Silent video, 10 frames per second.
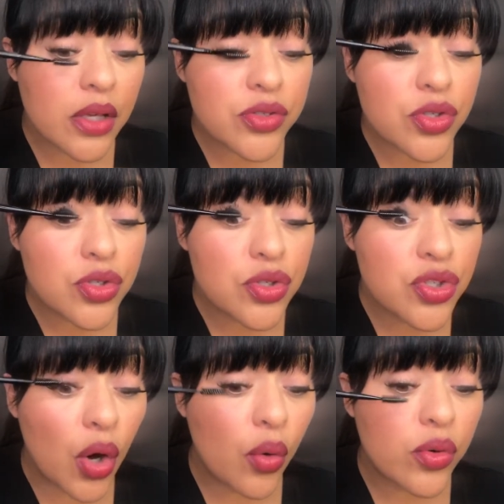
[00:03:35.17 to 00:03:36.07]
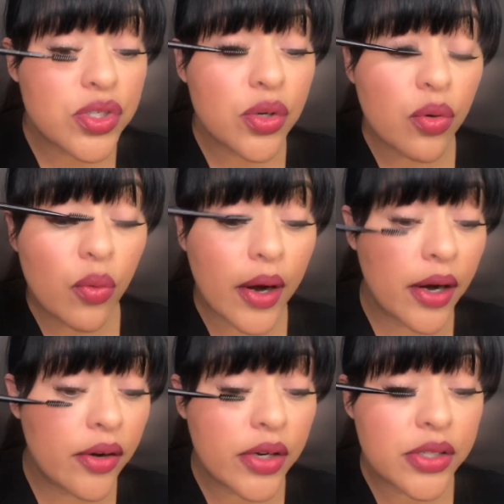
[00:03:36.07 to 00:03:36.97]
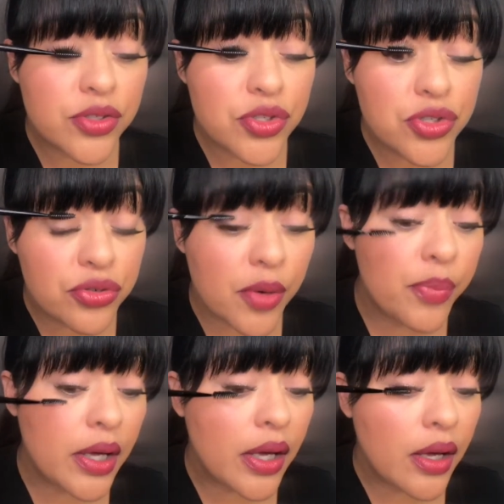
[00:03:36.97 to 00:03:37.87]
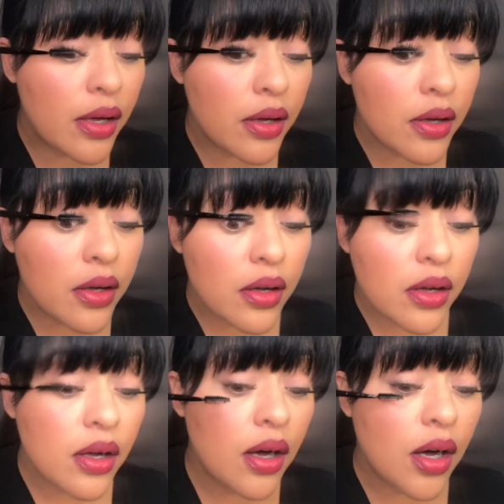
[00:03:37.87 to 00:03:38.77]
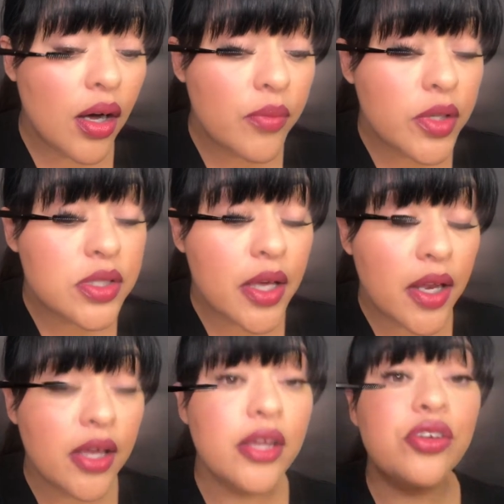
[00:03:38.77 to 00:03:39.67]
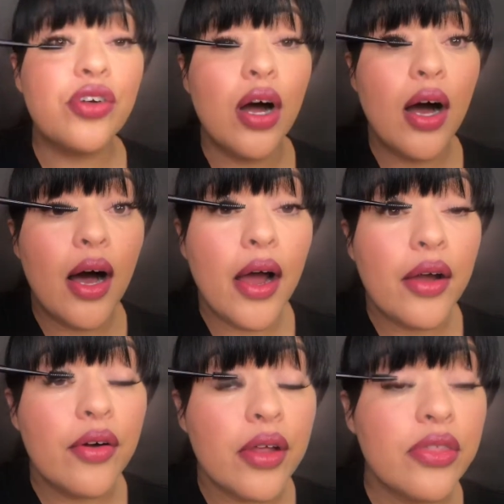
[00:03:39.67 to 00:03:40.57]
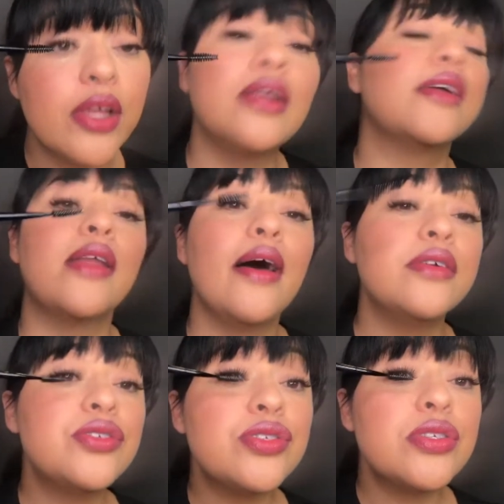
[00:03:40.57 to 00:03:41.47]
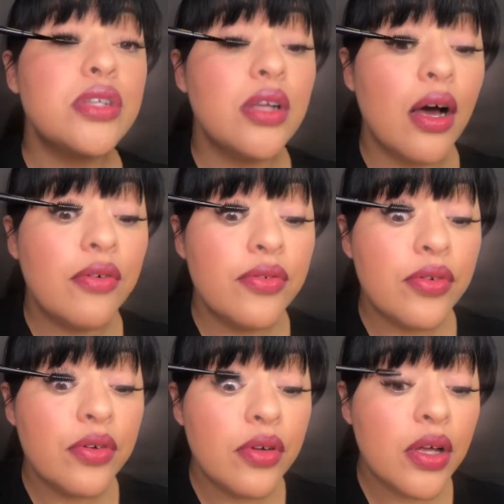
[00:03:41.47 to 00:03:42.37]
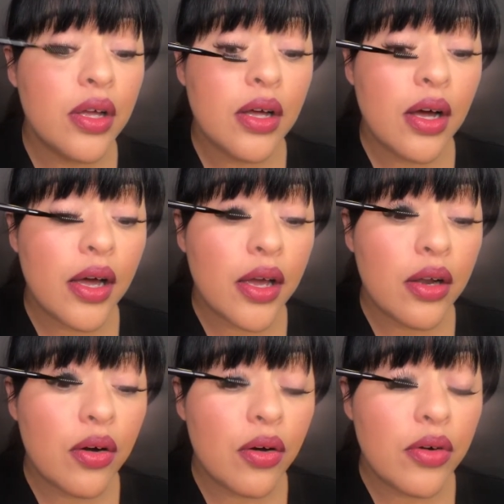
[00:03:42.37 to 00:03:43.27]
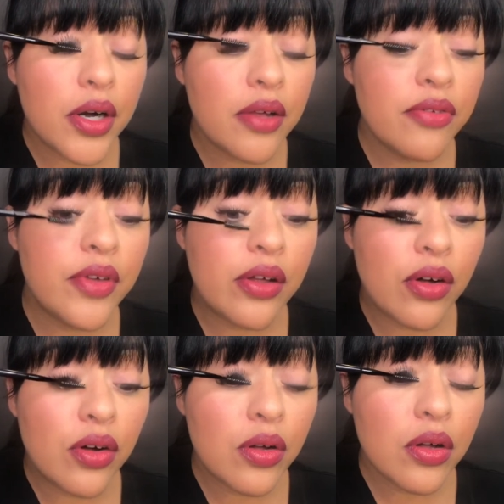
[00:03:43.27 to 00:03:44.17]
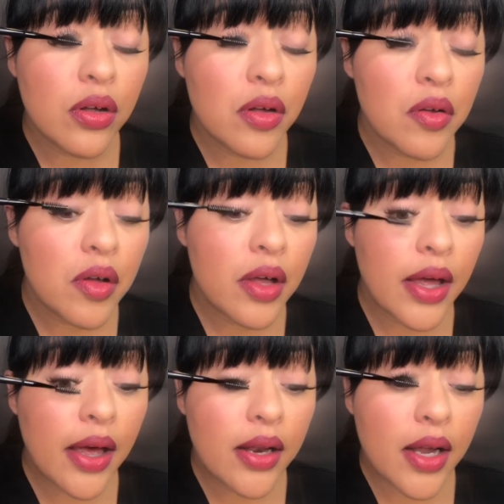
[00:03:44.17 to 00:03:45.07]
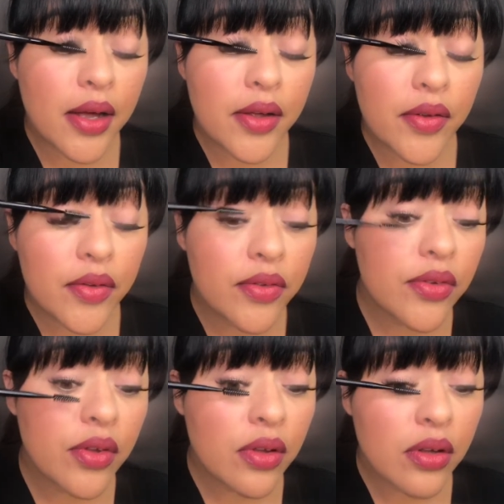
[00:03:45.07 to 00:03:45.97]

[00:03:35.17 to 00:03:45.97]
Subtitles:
soaked where it's dripping, it's getting in your eye or anything like that. Just enough. I can already feel, and as